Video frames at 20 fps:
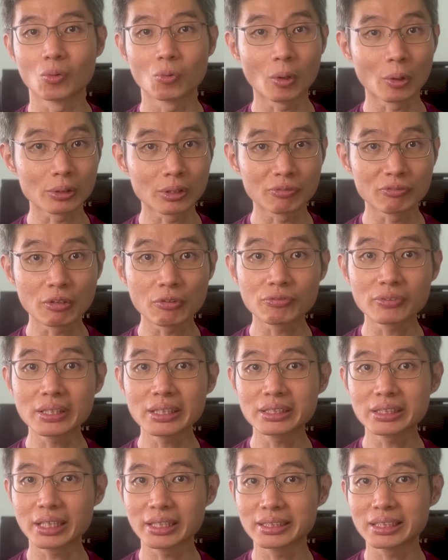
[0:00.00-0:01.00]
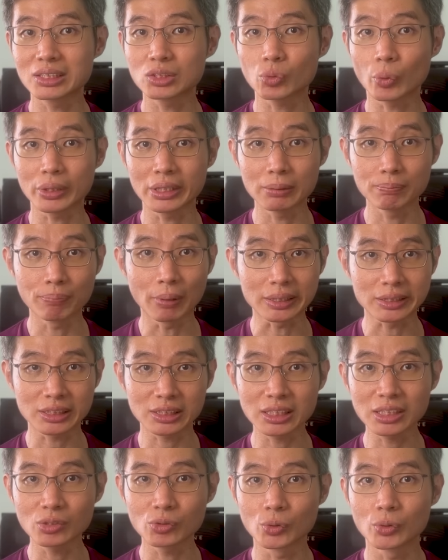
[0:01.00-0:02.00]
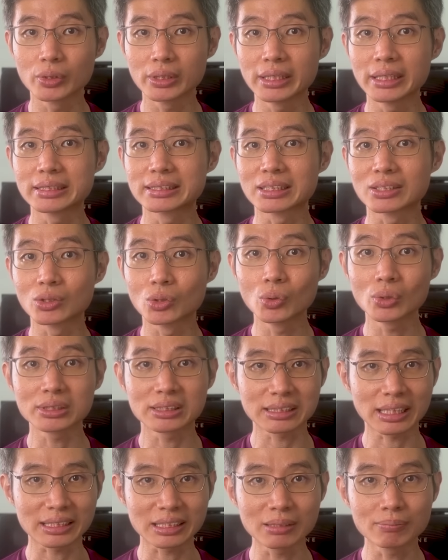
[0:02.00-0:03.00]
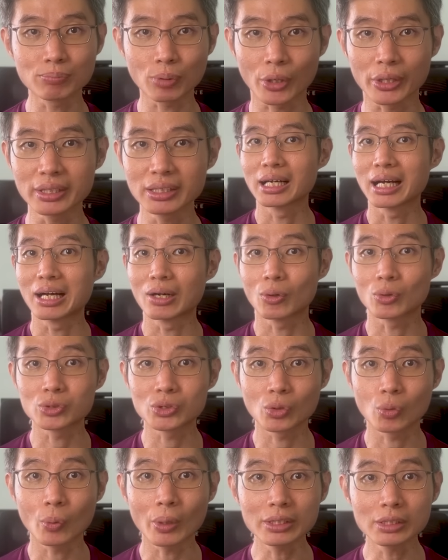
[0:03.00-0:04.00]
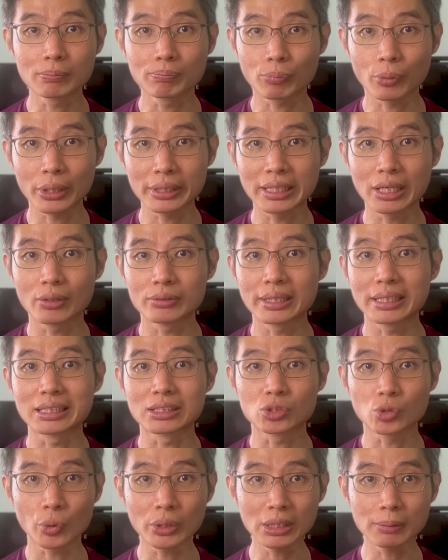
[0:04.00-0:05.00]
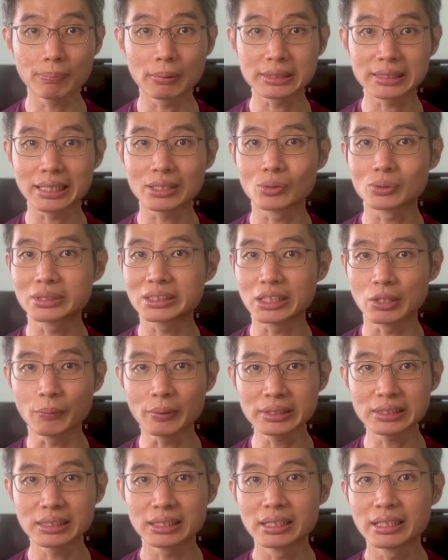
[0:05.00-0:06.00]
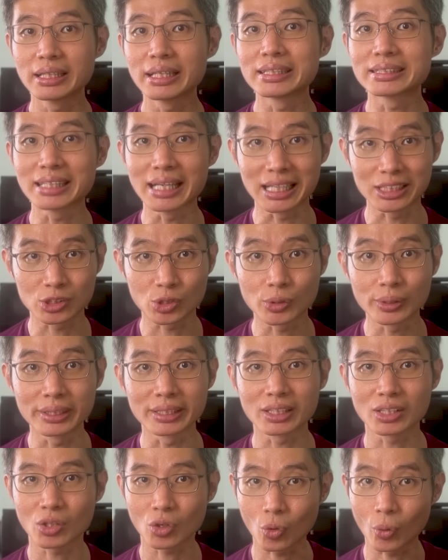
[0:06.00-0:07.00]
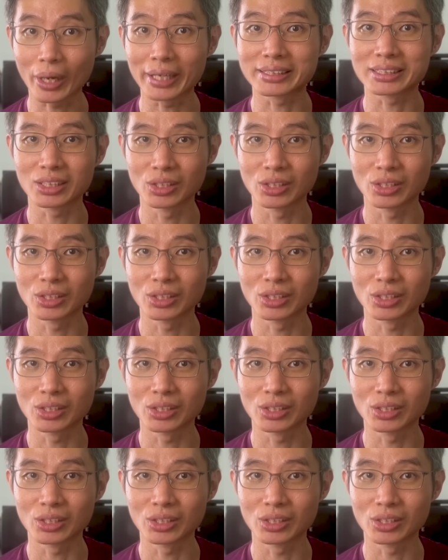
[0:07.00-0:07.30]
while the 50-30-20 budgeting rule is a good starting point, I also want to point out that the 20% to savings is actually quite